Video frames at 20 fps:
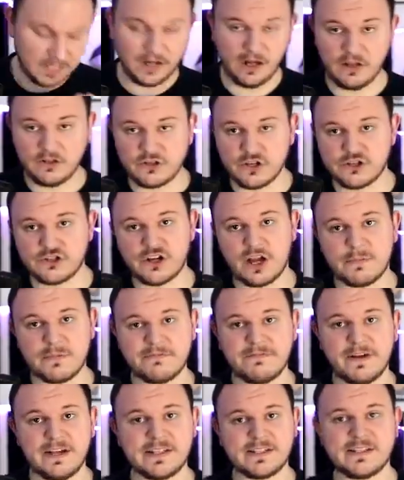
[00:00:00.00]
And also
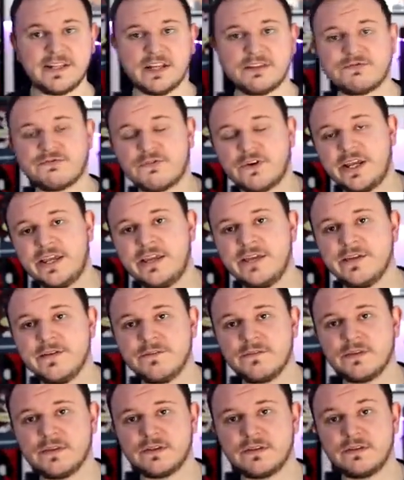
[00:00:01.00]
Shopify is not free.
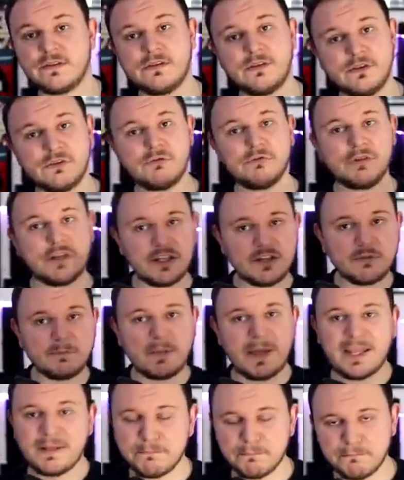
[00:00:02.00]
You do need to
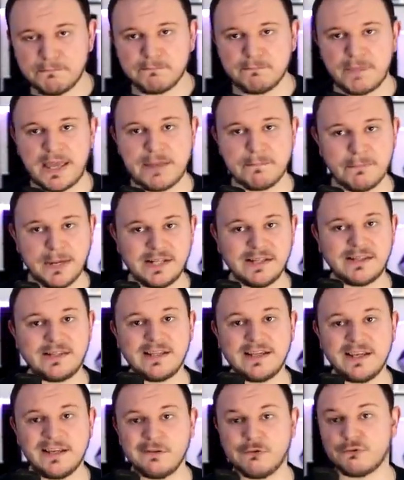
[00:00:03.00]
pay
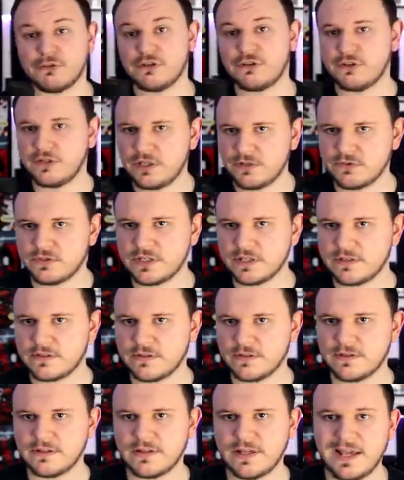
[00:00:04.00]
monthly in order to use it,
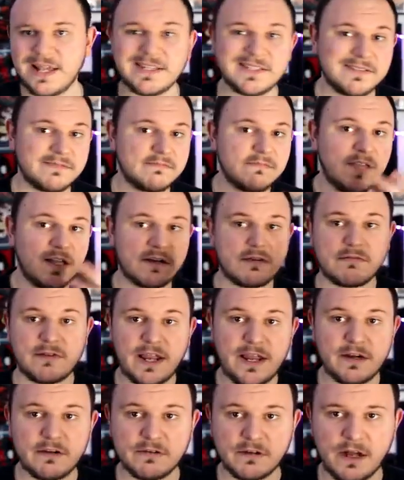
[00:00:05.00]
as a
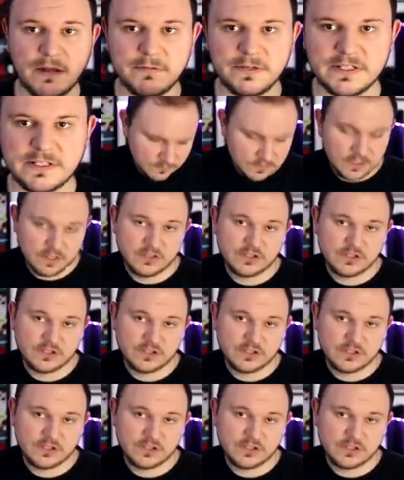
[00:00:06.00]
creator, obviously.